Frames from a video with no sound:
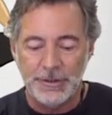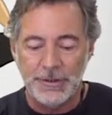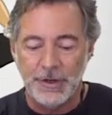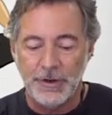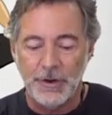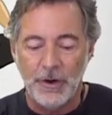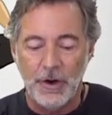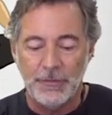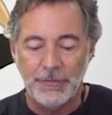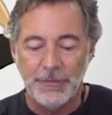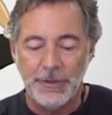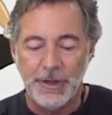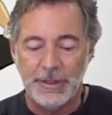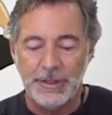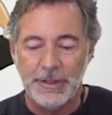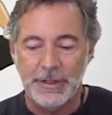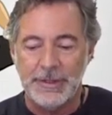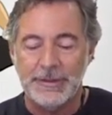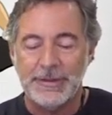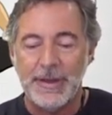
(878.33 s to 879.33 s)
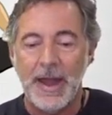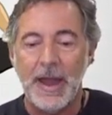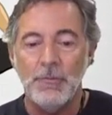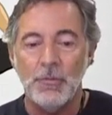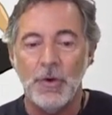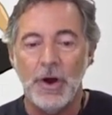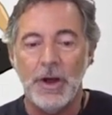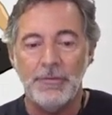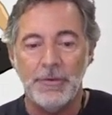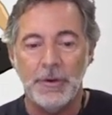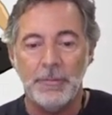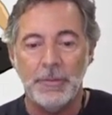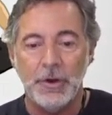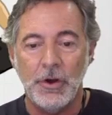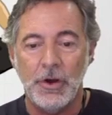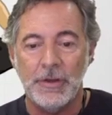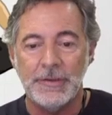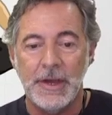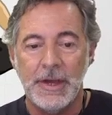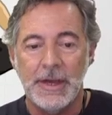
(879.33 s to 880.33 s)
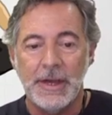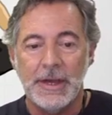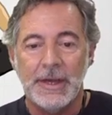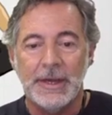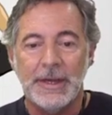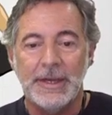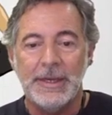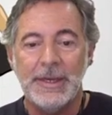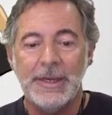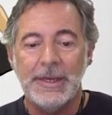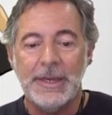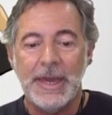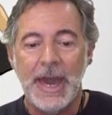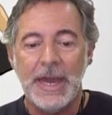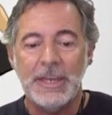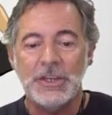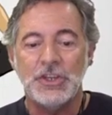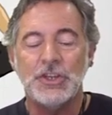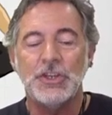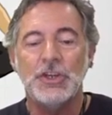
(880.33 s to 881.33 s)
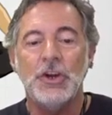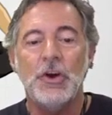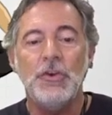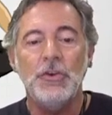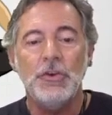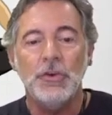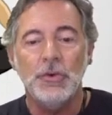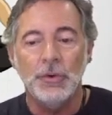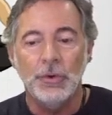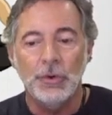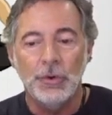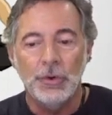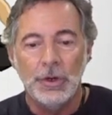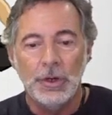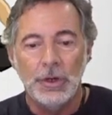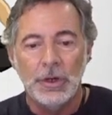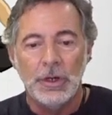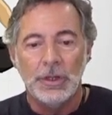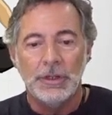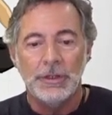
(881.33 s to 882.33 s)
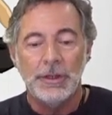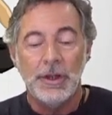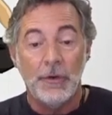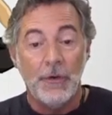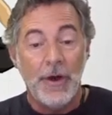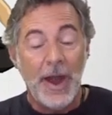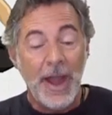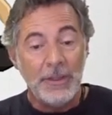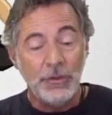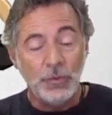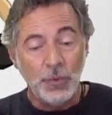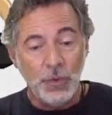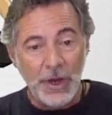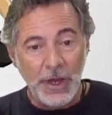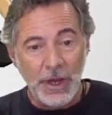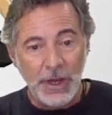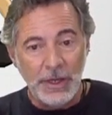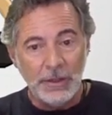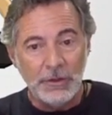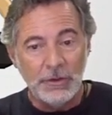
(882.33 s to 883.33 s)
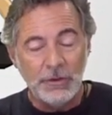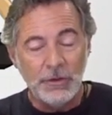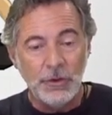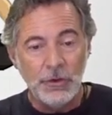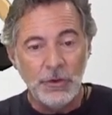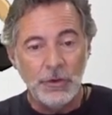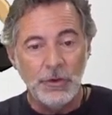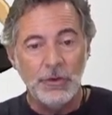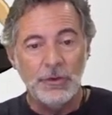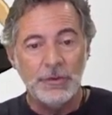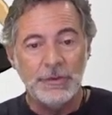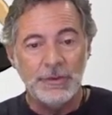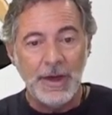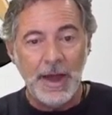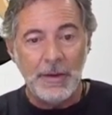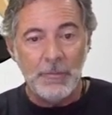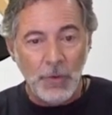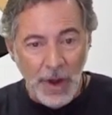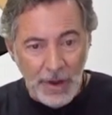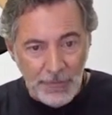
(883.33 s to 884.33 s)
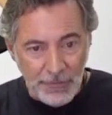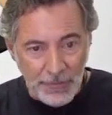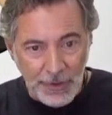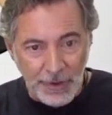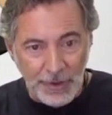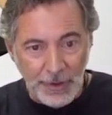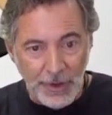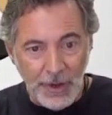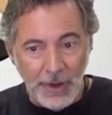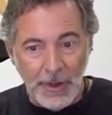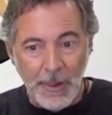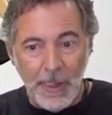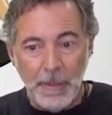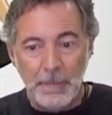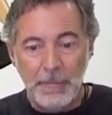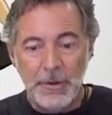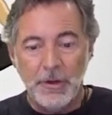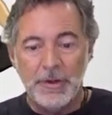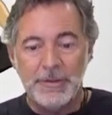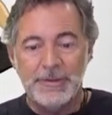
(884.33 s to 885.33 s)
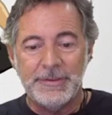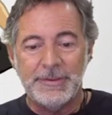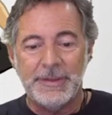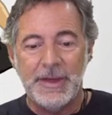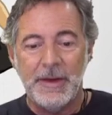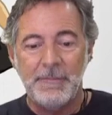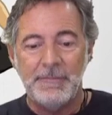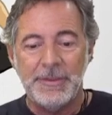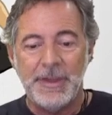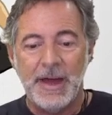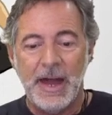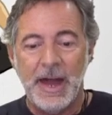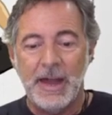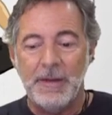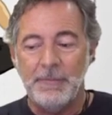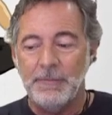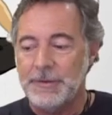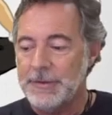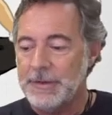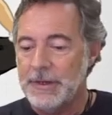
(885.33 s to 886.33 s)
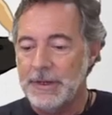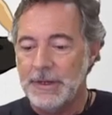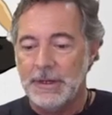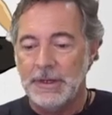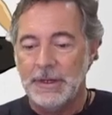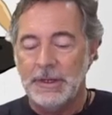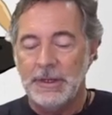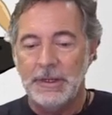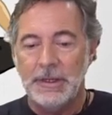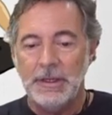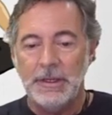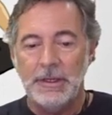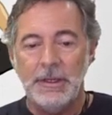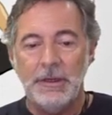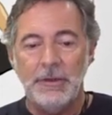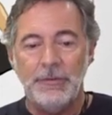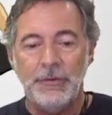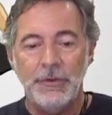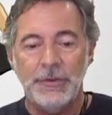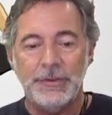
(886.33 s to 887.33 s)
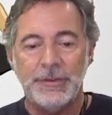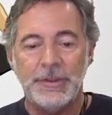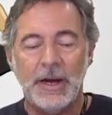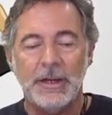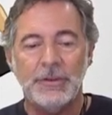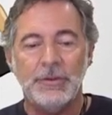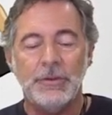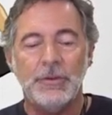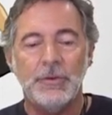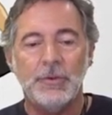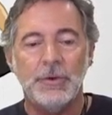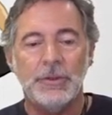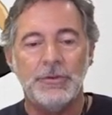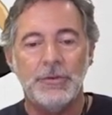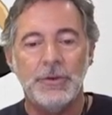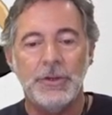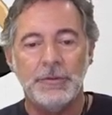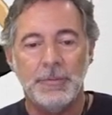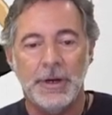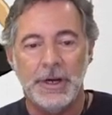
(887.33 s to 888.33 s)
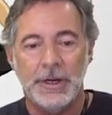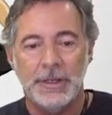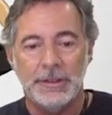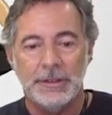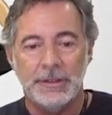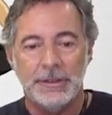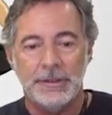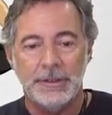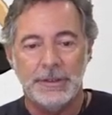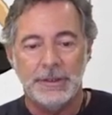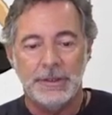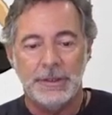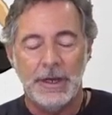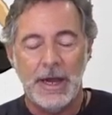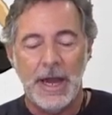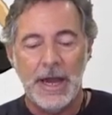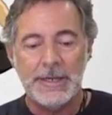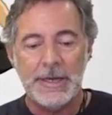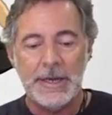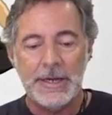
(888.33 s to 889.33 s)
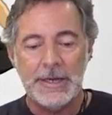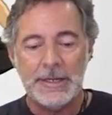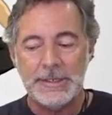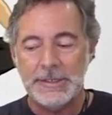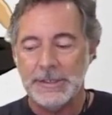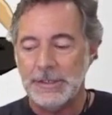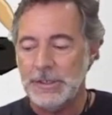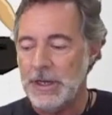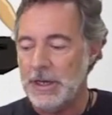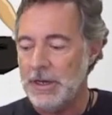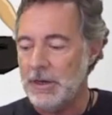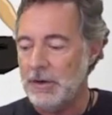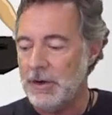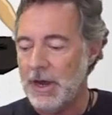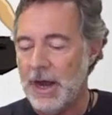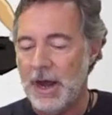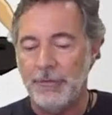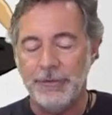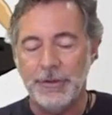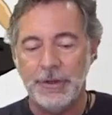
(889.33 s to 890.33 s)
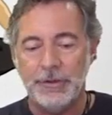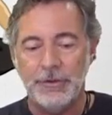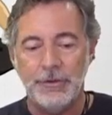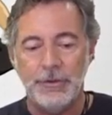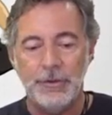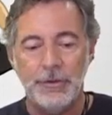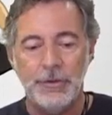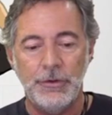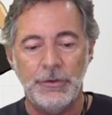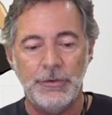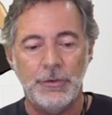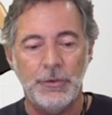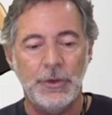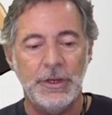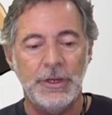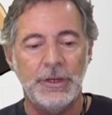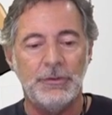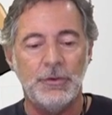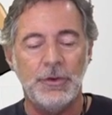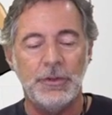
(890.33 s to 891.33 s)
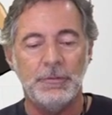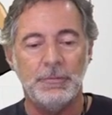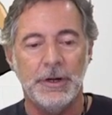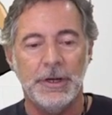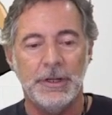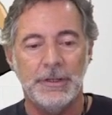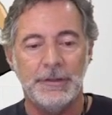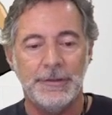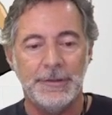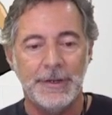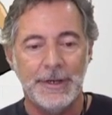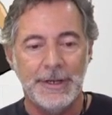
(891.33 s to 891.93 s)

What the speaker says: of the time waiver, because it can show you the right way to use time waiver. Because sometimes if you start to do a treatment and after 2-3 treatments,